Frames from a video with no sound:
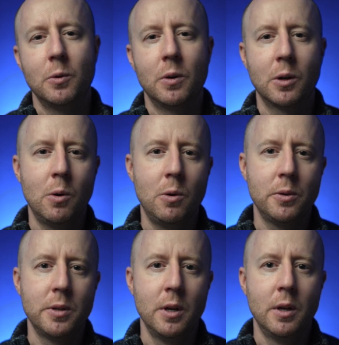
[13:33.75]
or
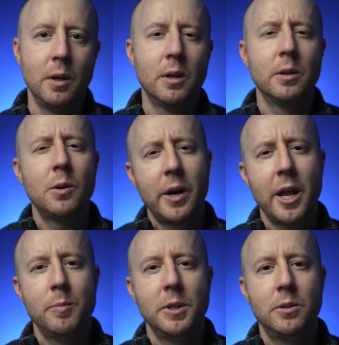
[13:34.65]
cold, nor
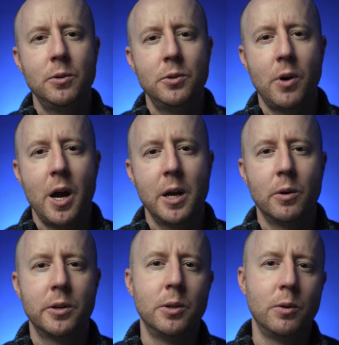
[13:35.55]
can it be too dry or too